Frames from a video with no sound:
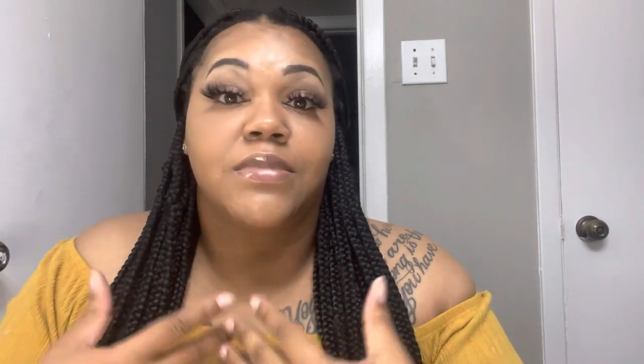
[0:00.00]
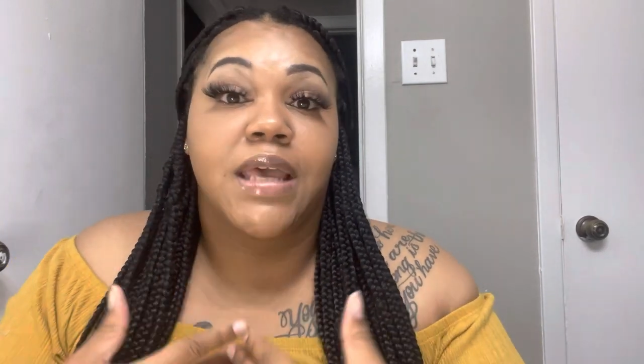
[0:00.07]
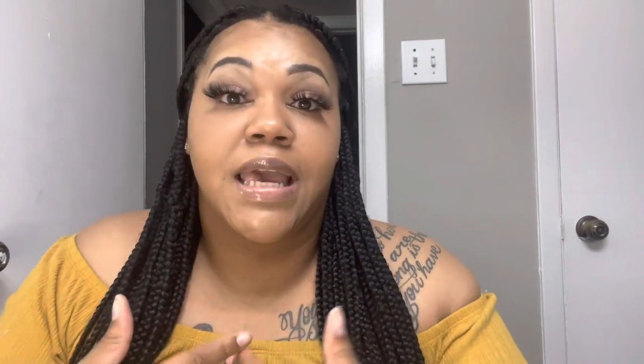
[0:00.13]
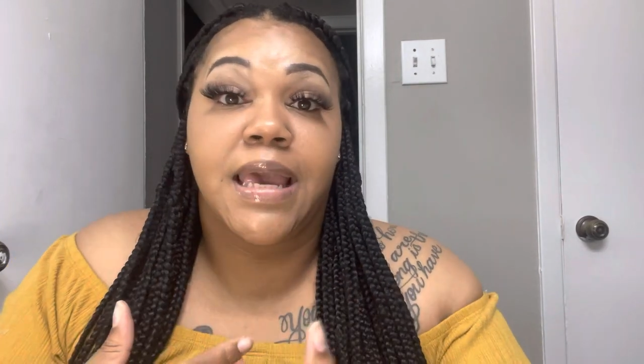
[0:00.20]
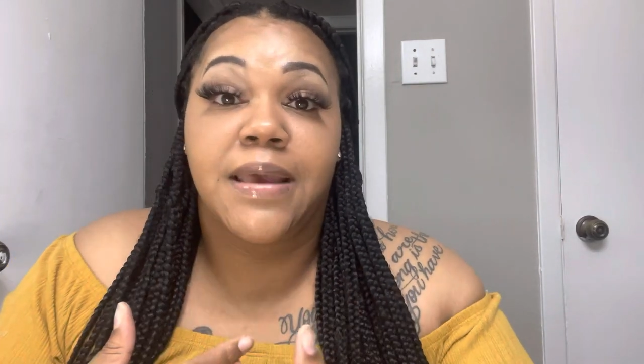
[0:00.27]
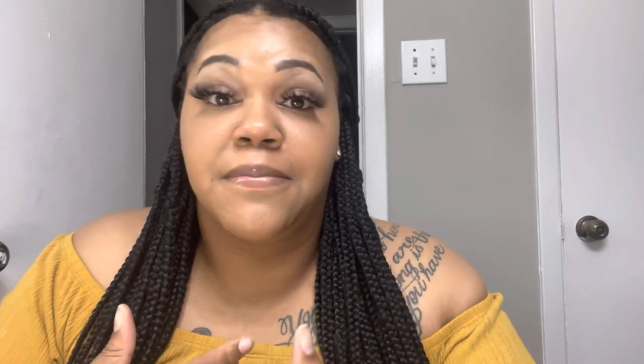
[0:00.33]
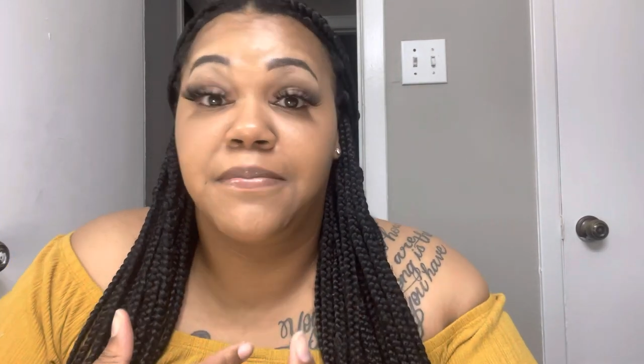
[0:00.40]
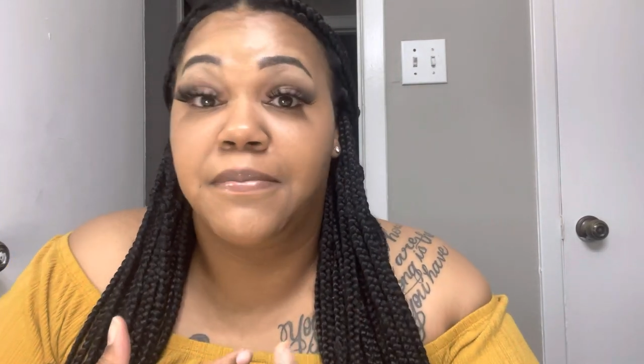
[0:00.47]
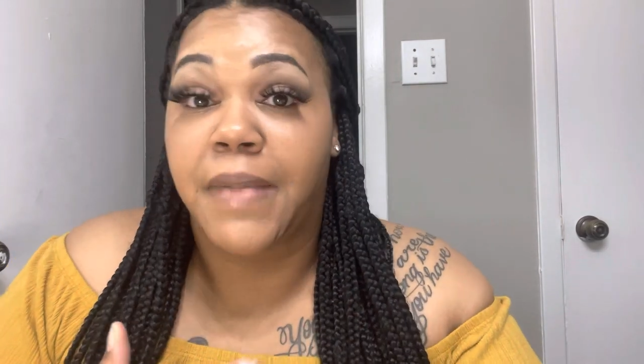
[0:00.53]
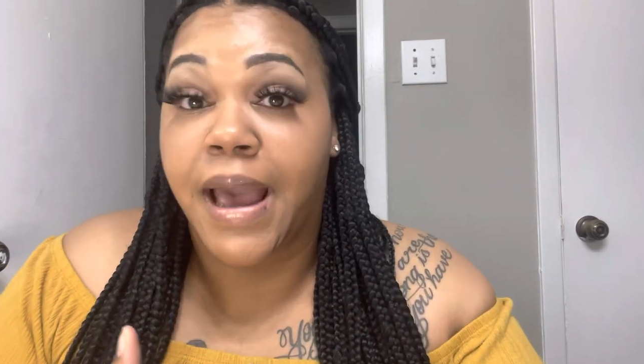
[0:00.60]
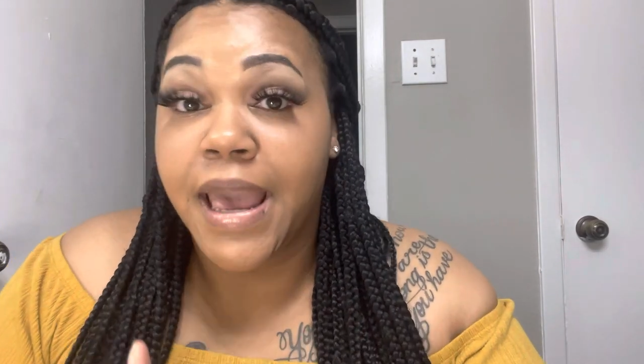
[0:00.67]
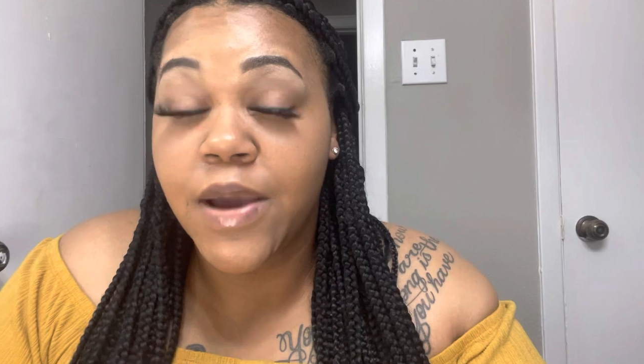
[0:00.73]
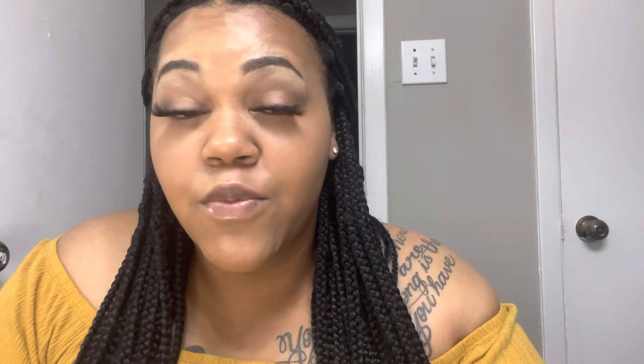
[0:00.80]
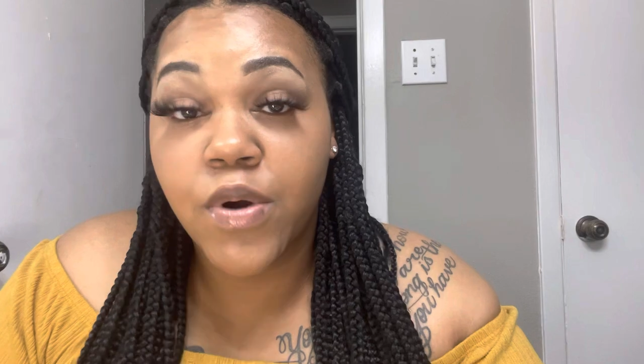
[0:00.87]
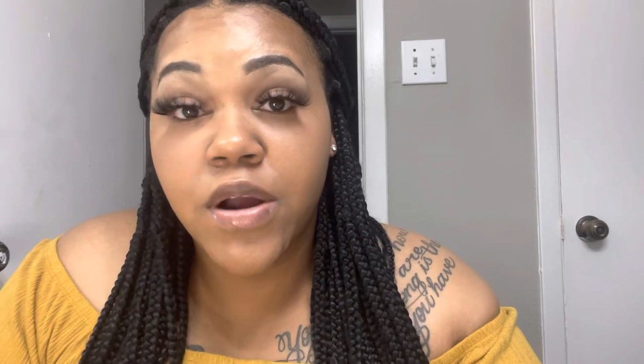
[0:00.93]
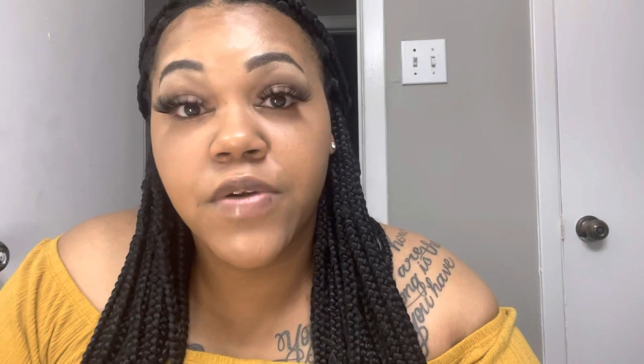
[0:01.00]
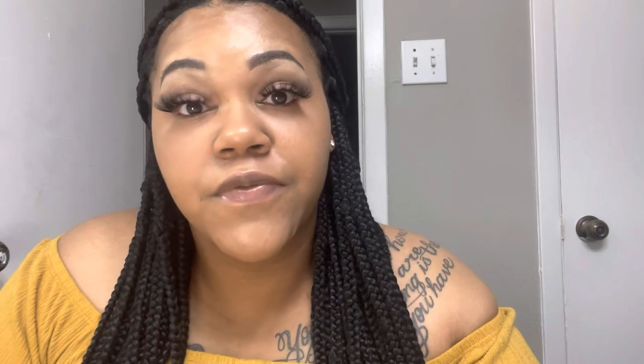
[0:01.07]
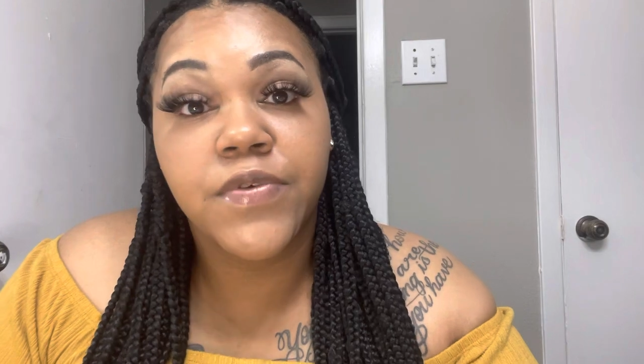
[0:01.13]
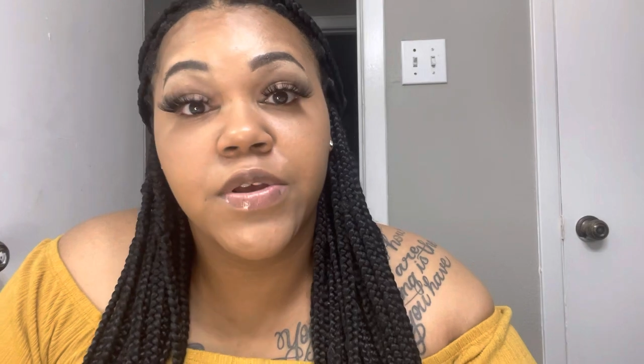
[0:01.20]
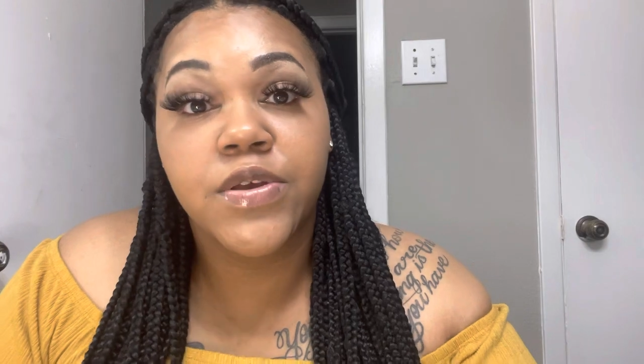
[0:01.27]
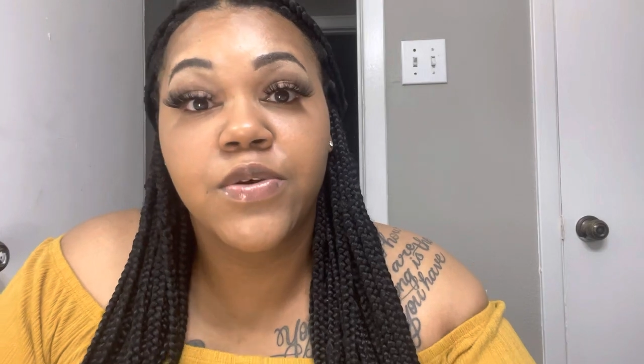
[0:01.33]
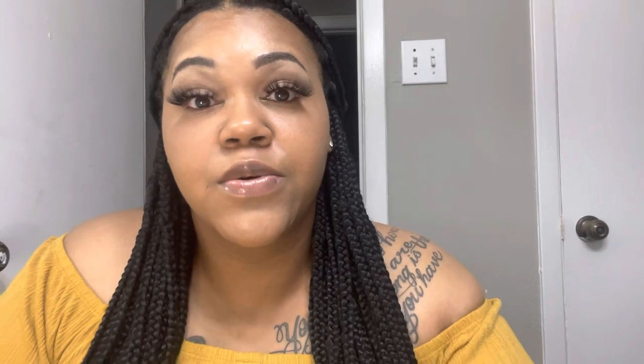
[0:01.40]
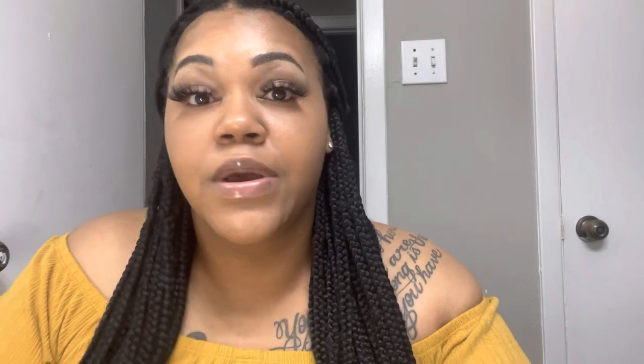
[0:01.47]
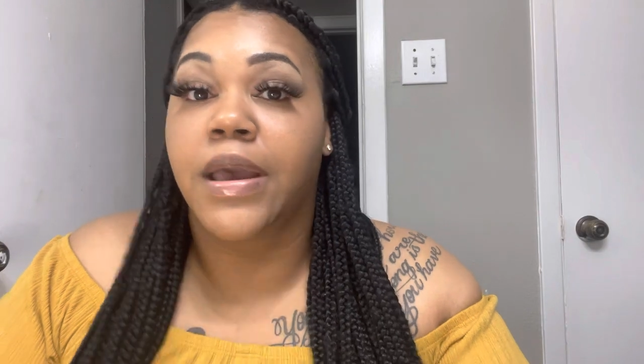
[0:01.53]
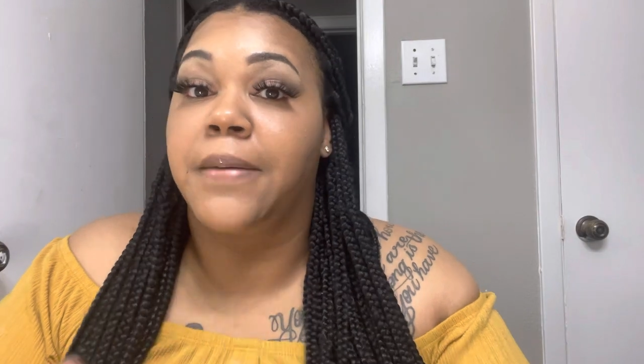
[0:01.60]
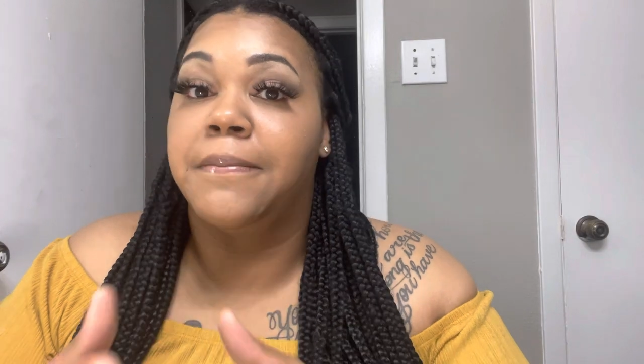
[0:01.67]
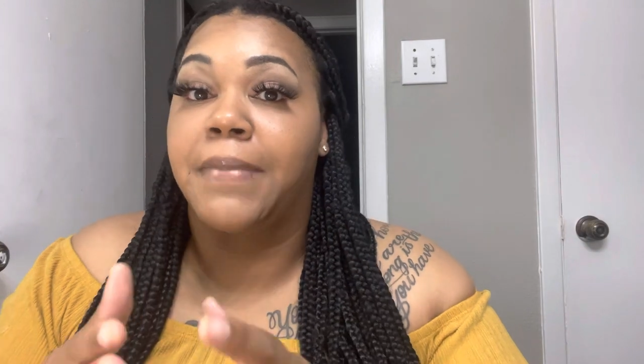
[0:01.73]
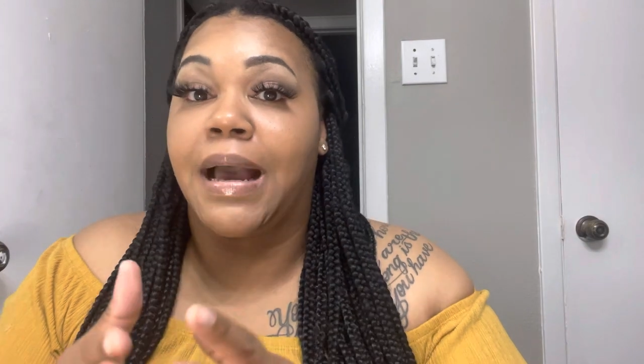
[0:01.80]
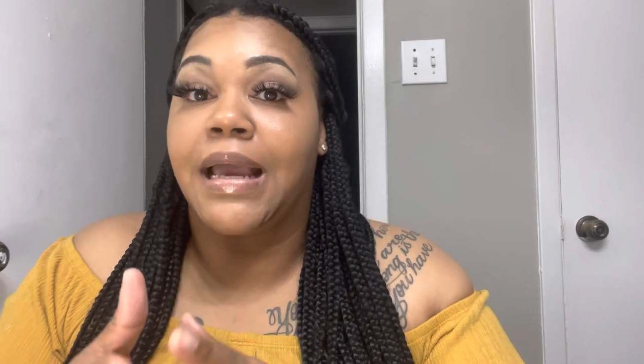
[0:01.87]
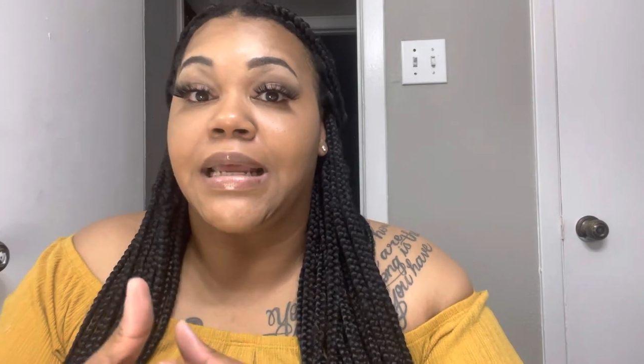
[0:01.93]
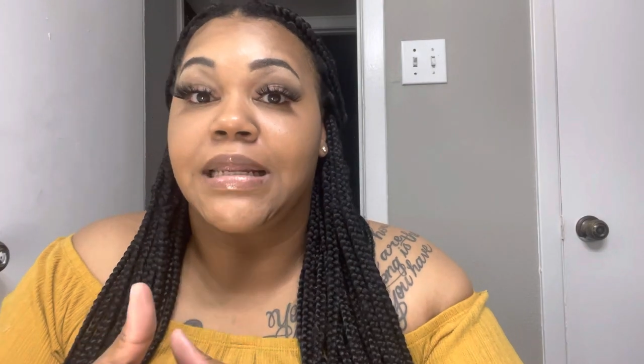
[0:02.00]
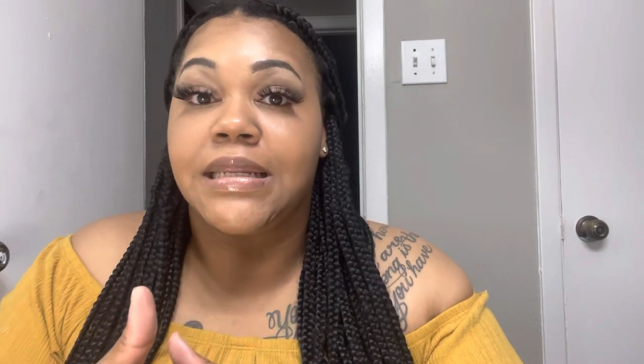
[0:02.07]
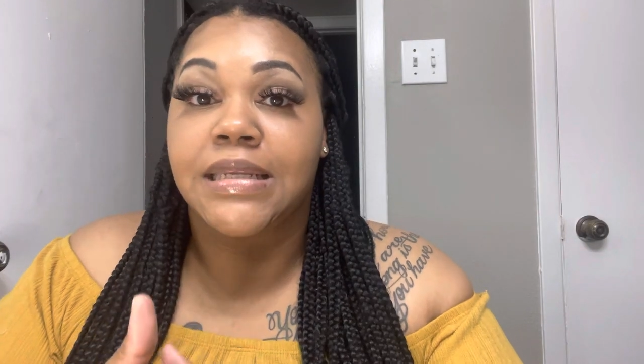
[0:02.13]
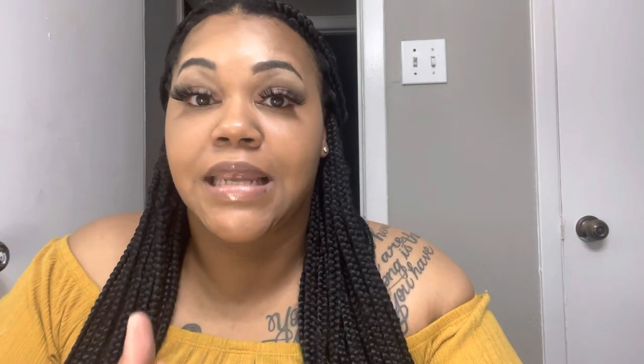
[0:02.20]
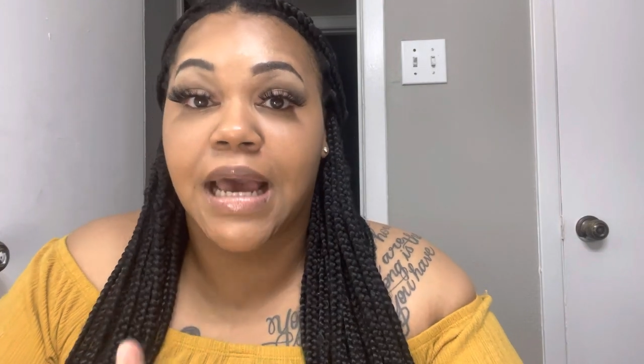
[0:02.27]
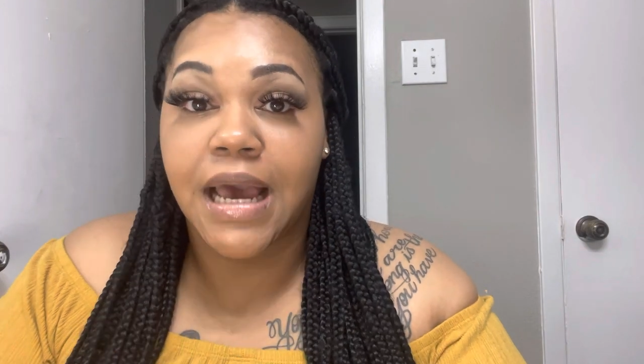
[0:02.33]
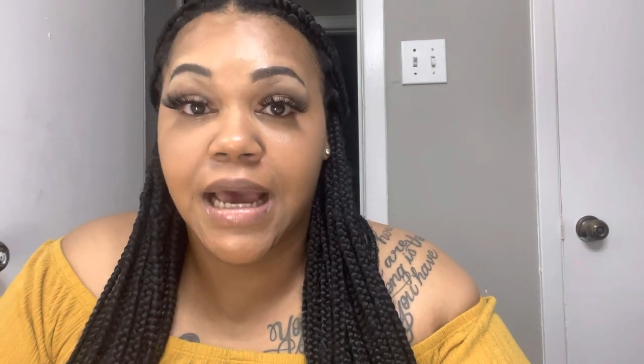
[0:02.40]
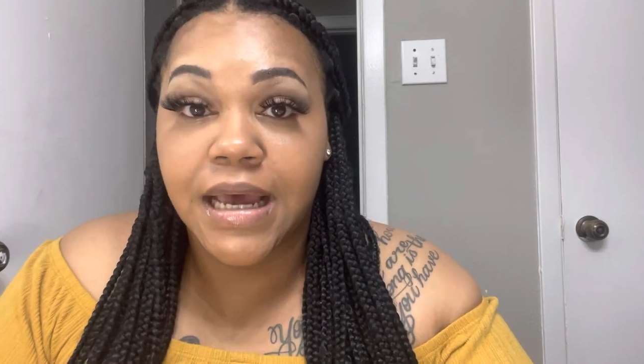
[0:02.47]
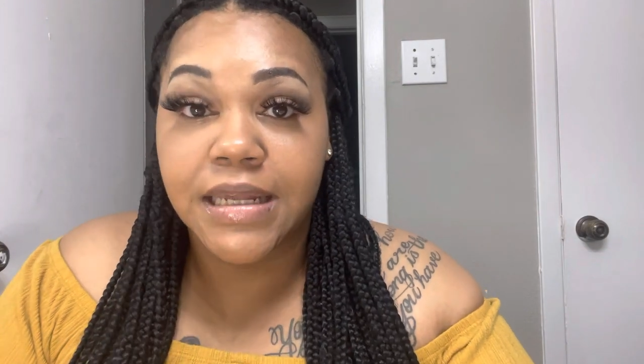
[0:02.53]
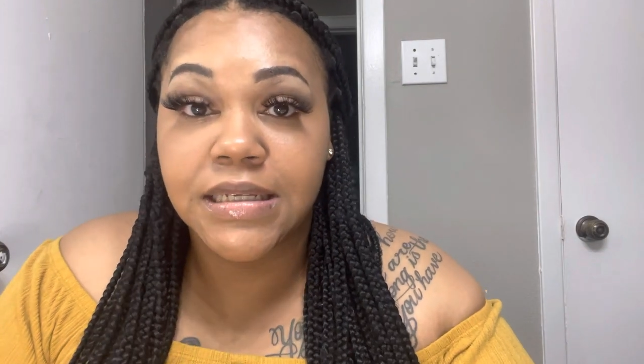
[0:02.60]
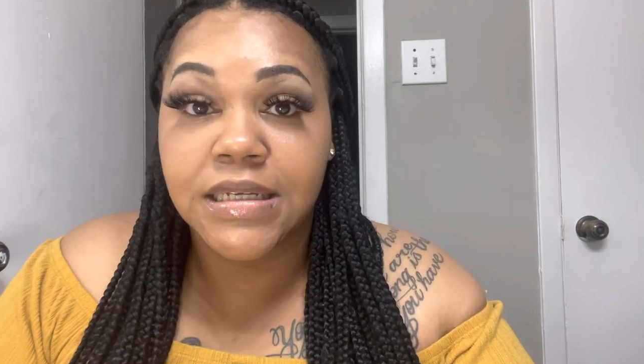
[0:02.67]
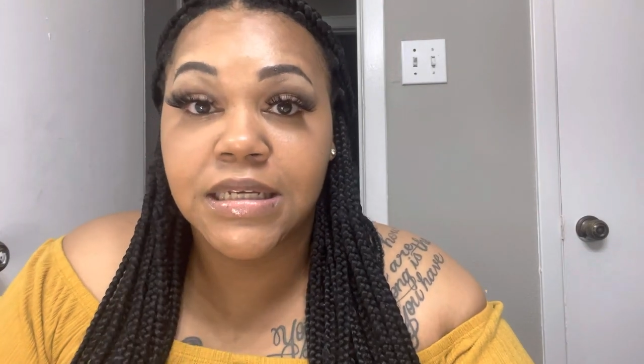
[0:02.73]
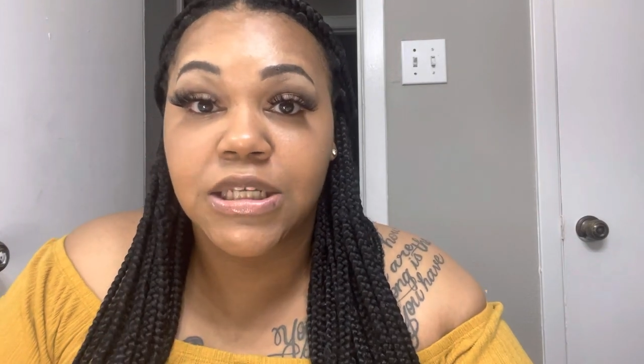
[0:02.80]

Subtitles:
It might work for you, it might not.